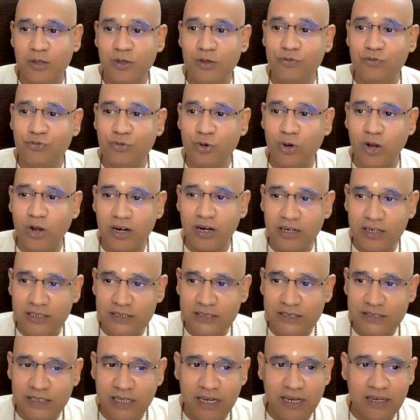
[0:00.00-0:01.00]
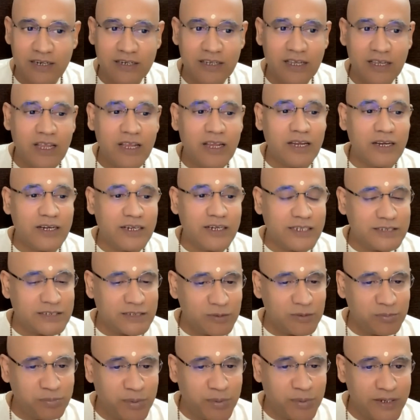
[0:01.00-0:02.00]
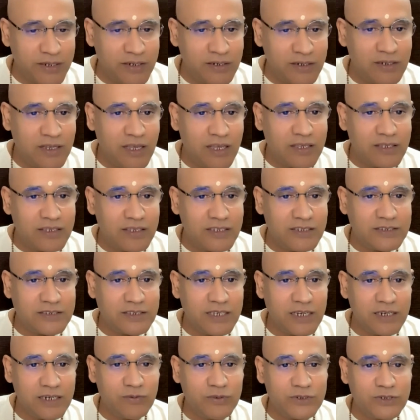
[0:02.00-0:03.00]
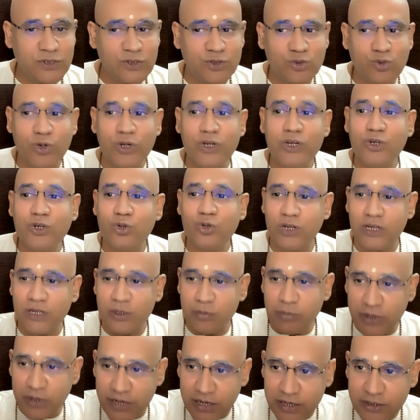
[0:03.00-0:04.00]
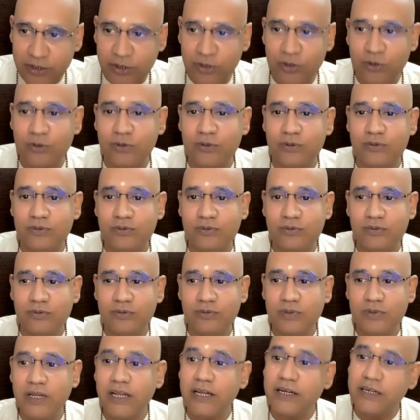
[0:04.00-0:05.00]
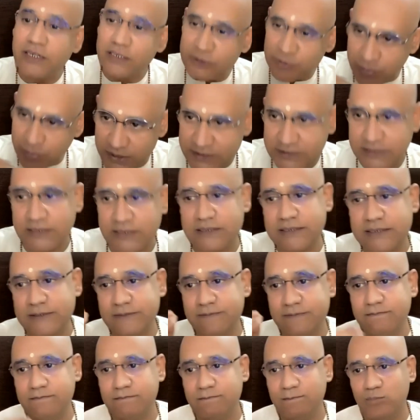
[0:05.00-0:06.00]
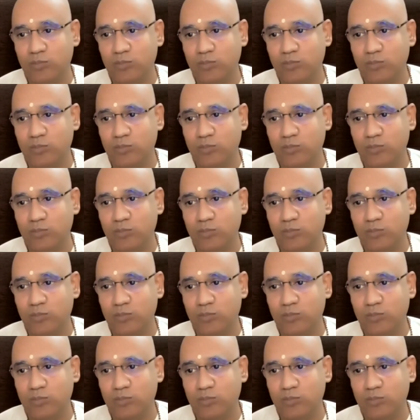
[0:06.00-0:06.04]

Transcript: If you understand discipline is that which is going to liberate you, it is pleasant.